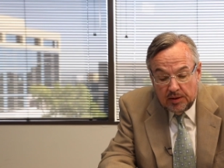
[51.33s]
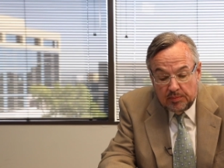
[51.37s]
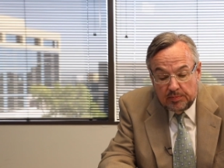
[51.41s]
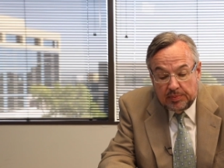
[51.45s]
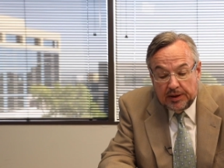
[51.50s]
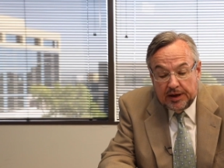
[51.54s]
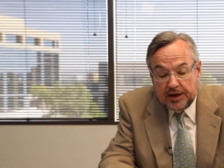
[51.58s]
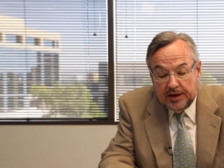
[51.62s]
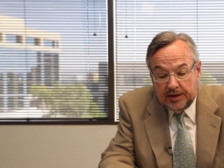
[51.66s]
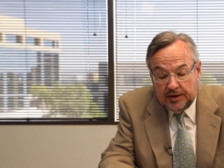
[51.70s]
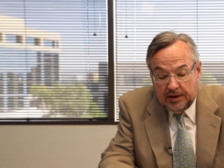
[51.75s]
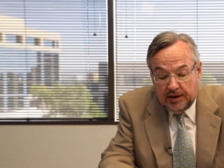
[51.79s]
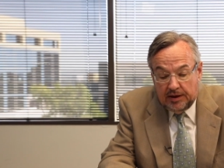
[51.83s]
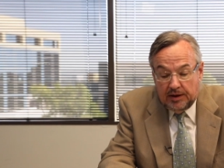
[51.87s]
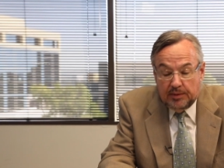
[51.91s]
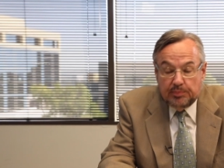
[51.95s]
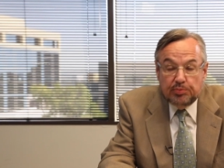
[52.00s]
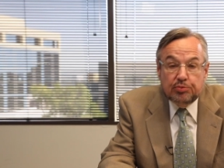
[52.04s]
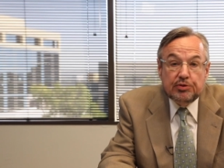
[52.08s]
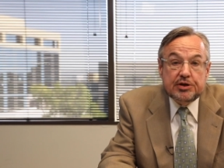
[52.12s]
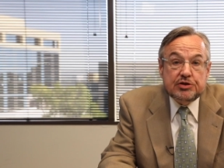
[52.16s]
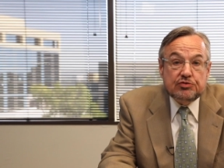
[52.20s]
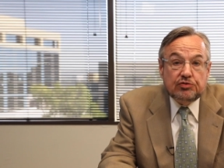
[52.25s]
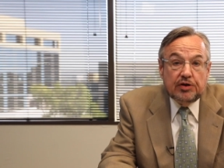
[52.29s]
by a
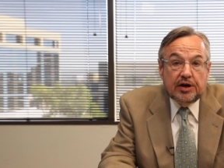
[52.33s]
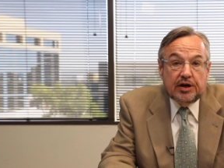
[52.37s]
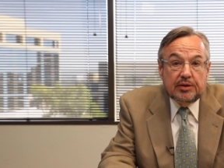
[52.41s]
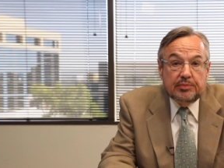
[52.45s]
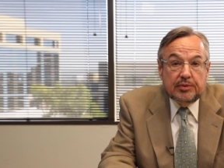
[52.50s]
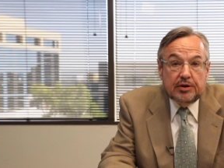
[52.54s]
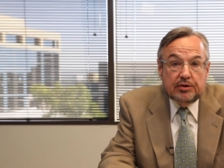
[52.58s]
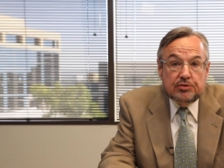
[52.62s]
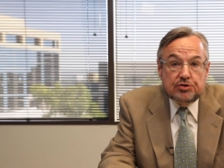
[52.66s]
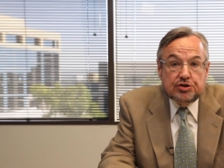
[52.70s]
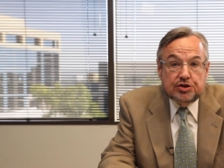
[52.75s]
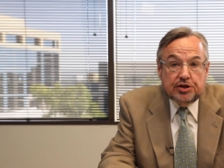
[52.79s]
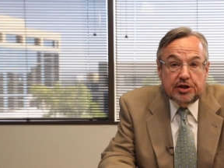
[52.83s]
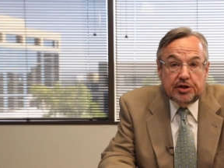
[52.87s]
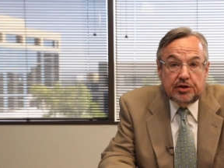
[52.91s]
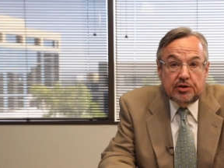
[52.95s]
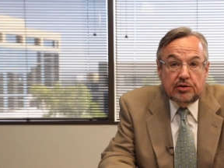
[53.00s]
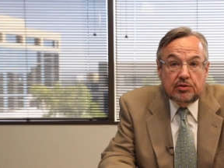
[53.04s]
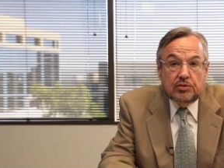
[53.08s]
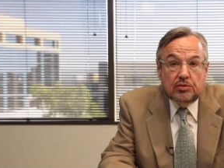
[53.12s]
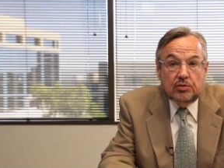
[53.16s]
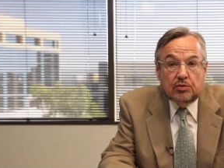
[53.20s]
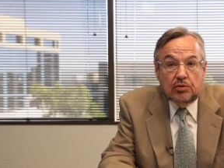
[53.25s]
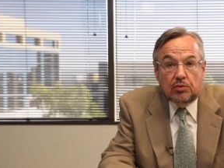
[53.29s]
pretrial
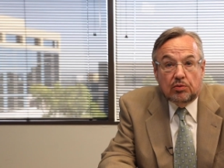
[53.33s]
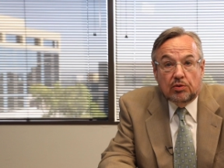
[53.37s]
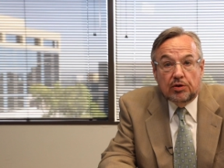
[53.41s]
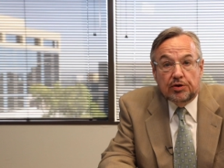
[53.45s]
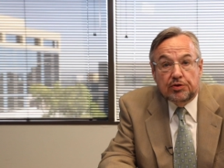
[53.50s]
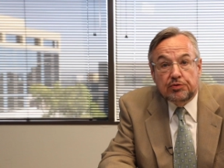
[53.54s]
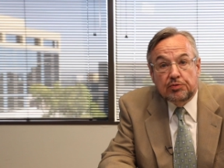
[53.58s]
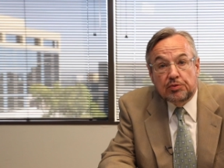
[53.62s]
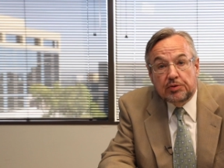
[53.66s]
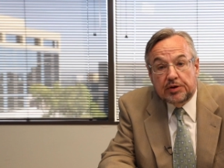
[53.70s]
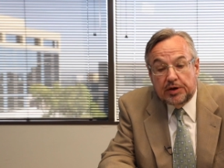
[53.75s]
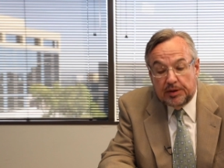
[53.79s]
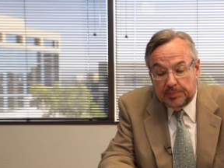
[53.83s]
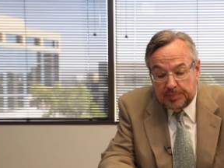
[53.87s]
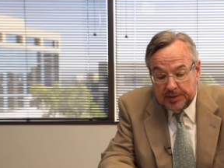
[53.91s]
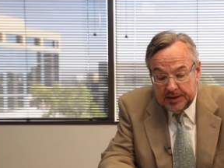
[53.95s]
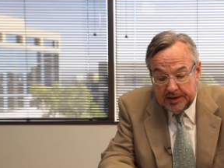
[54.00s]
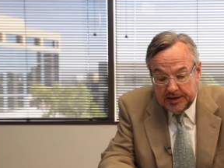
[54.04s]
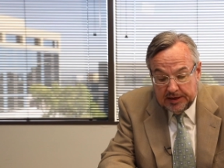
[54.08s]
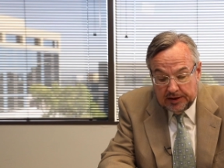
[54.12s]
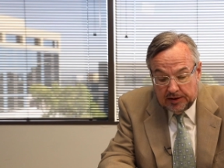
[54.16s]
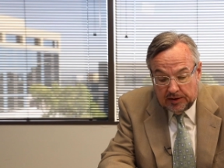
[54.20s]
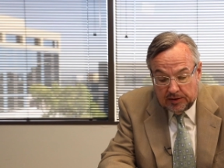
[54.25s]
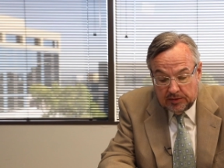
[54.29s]
motion or through an
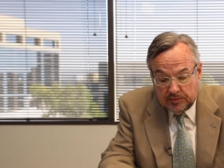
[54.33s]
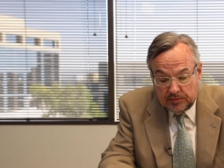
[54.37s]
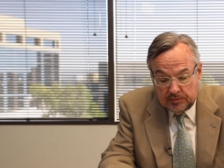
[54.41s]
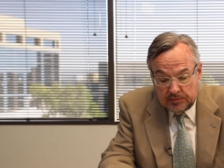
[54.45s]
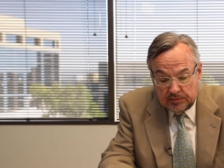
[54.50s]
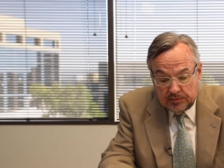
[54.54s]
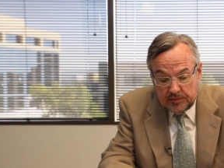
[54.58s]
appeal.